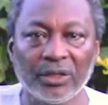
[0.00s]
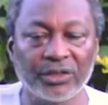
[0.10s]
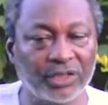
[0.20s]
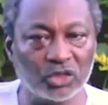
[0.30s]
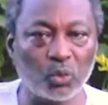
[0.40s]

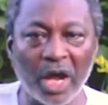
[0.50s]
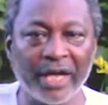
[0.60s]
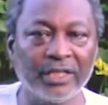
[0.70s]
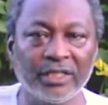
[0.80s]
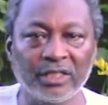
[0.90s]
This is why
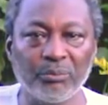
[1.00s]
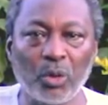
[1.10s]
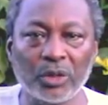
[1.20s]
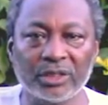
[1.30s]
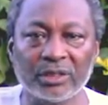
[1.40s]
it is
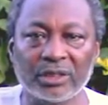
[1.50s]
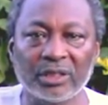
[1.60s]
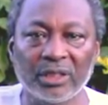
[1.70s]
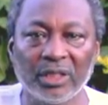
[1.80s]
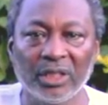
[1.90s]
important
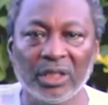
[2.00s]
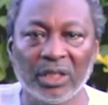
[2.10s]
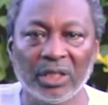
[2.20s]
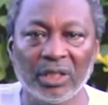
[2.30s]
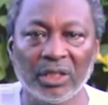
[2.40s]

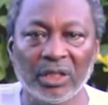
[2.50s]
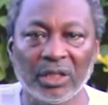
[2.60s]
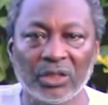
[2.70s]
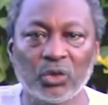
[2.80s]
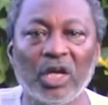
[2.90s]

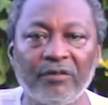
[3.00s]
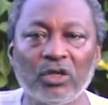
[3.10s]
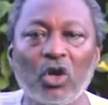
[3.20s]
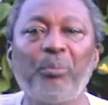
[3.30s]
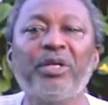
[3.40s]
to have
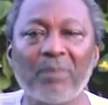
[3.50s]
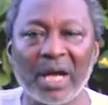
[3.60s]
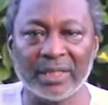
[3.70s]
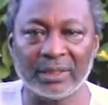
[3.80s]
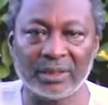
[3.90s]
an open
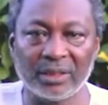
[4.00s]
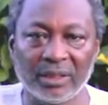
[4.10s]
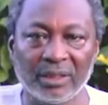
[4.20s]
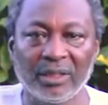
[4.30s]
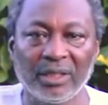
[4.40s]
mind
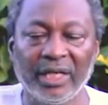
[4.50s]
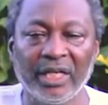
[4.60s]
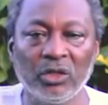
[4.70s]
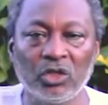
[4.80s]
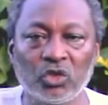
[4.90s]

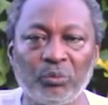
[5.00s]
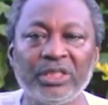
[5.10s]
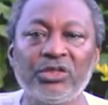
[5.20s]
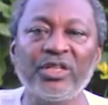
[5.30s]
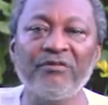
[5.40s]
and not to
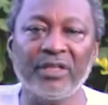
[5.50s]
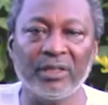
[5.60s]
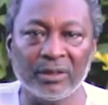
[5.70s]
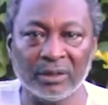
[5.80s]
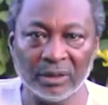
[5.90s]
be
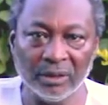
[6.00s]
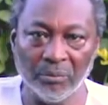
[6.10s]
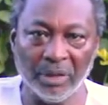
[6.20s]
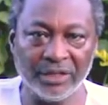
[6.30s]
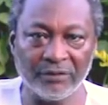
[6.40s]
driven
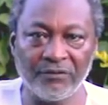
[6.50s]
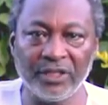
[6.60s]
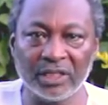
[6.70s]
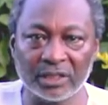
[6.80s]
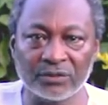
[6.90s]
by the
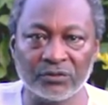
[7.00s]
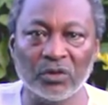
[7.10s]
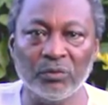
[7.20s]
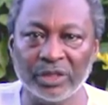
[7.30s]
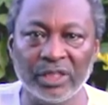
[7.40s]
fears
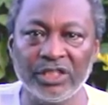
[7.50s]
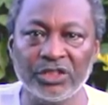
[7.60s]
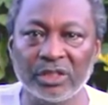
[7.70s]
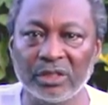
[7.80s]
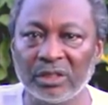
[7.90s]
from
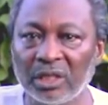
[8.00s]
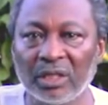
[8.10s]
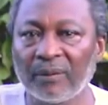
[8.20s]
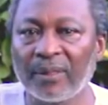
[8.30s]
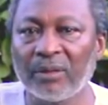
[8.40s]
religion,
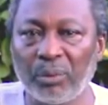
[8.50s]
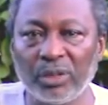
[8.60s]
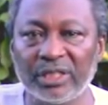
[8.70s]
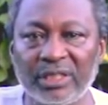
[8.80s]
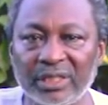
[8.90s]

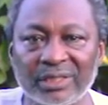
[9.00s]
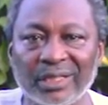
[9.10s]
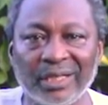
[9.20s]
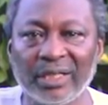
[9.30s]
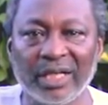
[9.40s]
politics,
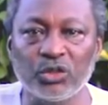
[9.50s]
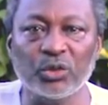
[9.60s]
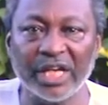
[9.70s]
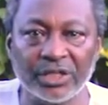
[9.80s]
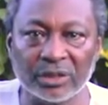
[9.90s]
and
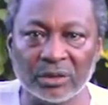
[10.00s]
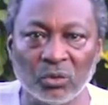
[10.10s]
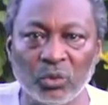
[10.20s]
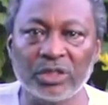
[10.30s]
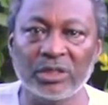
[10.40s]
education,
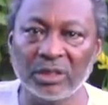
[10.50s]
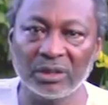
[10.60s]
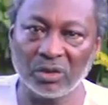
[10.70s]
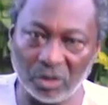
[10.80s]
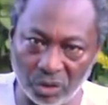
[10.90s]
which
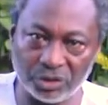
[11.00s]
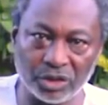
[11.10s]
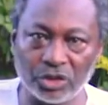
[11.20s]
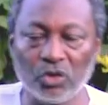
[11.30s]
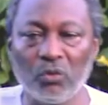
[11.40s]

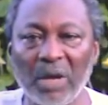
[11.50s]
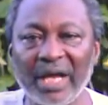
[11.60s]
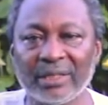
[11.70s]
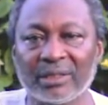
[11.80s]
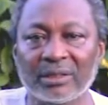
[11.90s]
closes your
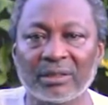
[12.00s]
mind.